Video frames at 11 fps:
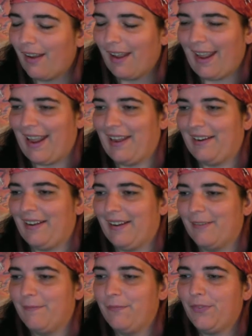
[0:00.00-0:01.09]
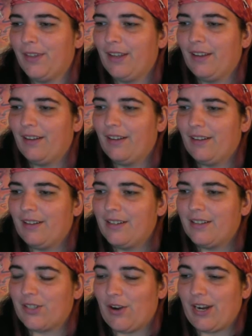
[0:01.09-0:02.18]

And, so